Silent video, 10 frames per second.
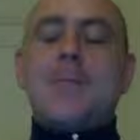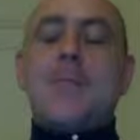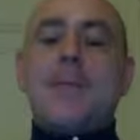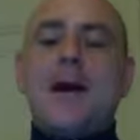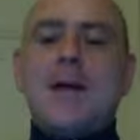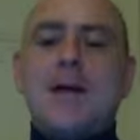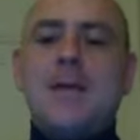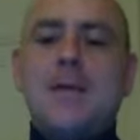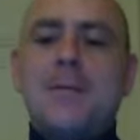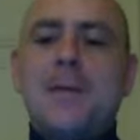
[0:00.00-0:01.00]

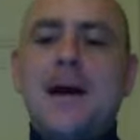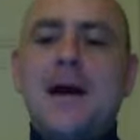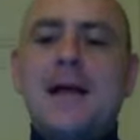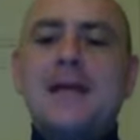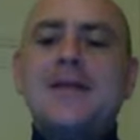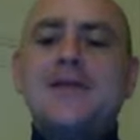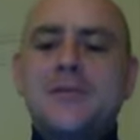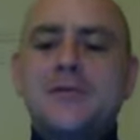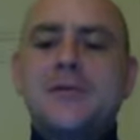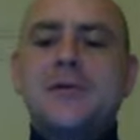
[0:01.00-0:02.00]
Palo Pali
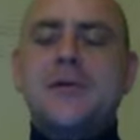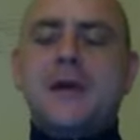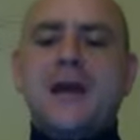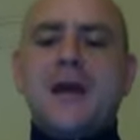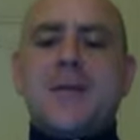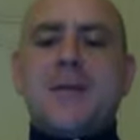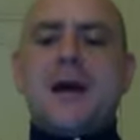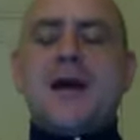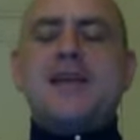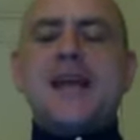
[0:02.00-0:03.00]
2. Okay.
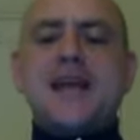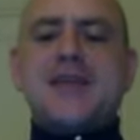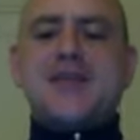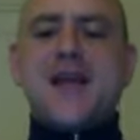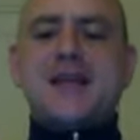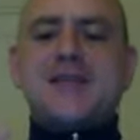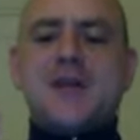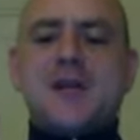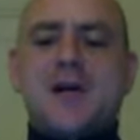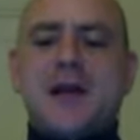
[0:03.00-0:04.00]
Is that so that
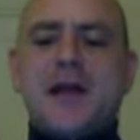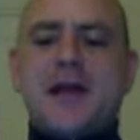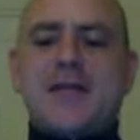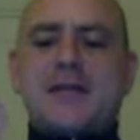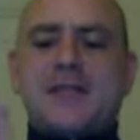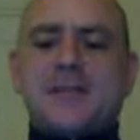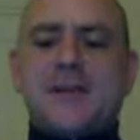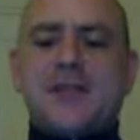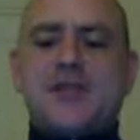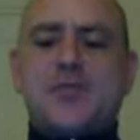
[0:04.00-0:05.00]
song, and they have a
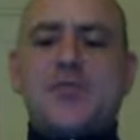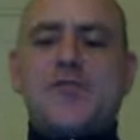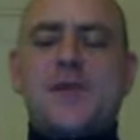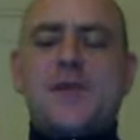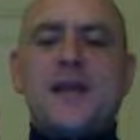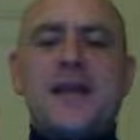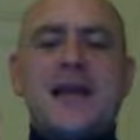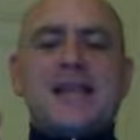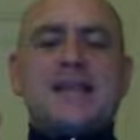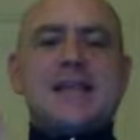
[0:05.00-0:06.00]
special movement.
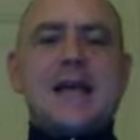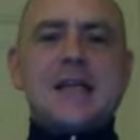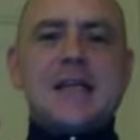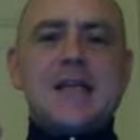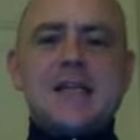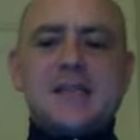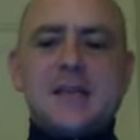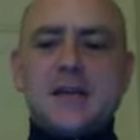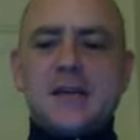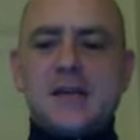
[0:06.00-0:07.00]
Is
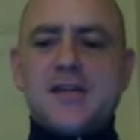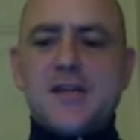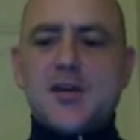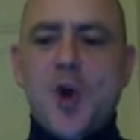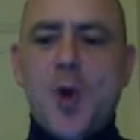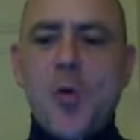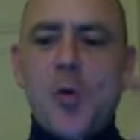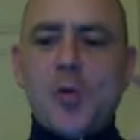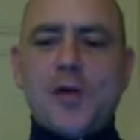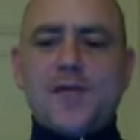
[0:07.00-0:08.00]
the
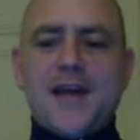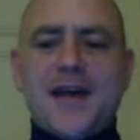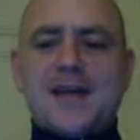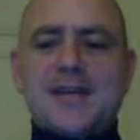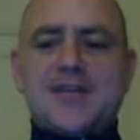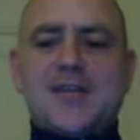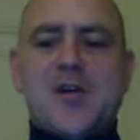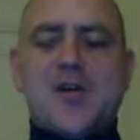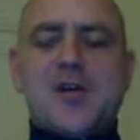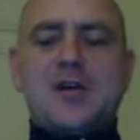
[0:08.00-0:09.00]
goal of that
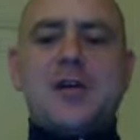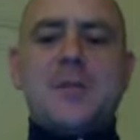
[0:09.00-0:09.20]
song